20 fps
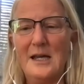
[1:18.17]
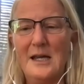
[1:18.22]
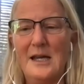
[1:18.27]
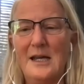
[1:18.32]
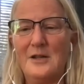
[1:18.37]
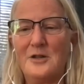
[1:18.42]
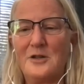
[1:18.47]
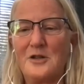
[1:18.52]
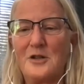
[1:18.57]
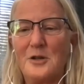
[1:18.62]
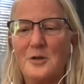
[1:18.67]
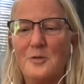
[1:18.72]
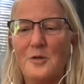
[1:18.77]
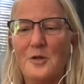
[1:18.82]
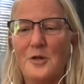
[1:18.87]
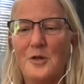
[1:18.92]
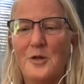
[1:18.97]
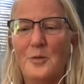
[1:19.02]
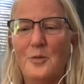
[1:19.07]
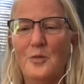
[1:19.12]
And so
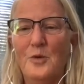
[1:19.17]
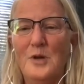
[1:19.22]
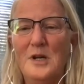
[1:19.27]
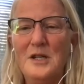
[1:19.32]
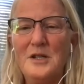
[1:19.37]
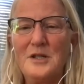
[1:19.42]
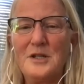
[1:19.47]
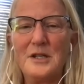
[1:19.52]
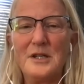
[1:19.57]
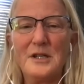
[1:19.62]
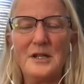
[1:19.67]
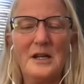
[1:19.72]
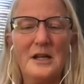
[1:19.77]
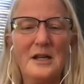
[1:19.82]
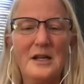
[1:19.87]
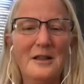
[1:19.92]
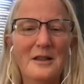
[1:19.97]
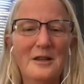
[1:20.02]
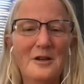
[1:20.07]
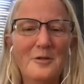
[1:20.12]
the reason
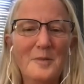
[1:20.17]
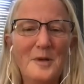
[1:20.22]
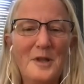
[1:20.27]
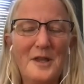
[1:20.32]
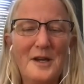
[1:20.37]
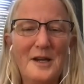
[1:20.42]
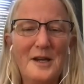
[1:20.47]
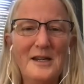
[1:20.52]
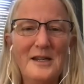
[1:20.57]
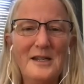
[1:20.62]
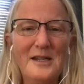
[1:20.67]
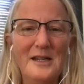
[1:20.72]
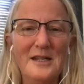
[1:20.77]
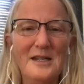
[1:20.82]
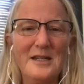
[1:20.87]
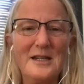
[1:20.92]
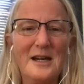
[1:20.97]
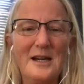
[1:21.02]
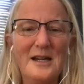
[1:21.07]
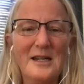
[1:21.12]
low
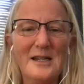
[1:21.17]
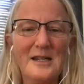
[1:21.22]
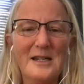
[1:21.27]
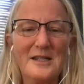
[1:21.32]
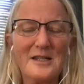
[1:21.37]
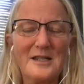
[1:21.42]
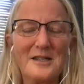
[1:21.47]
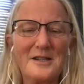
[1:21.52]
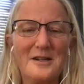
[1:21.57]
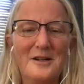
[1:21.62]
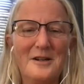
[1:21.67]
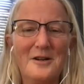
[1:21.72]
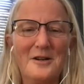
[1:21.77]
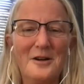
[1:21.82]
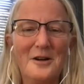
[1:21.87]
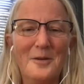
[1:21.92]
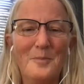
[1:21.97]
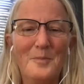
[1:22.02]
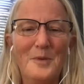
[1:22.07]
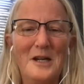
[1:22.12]
methionine diets
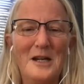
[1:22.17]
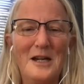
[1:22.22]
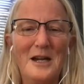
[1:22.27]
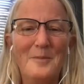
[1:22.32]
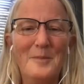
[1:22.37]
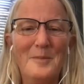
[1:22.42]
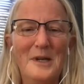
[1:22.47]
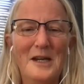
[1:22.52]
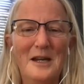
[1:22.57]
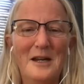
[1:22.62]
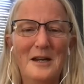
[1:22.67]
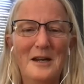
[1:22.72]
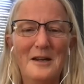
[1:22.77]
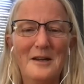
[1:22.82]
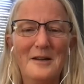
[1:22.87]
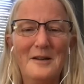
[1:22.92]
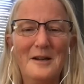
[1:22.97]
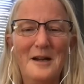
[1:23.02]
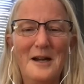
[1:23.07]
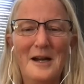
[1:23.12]
are becoming
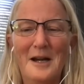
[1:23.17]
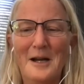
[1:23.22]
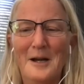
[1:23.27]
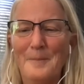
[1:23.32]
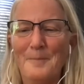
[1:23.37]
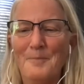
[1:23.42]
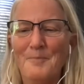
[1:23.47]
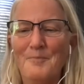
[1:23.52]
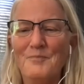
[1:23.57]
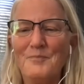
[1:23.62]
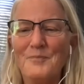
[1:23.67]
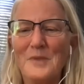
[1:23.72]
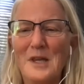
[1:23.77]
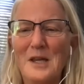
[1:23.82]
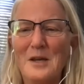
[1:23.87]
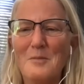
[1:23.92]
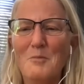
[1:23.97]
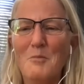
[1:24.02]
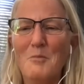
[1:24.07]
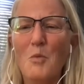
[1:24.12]

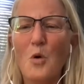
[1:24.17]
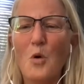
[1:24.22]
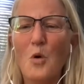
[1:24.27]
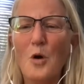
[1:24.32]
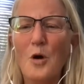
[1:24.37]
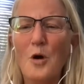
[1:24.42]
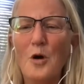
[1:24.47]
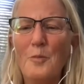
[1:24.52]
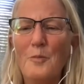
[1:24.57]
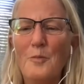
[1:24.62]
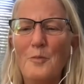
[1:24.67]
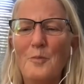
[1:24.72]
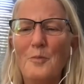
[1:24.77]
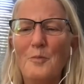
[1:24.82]
more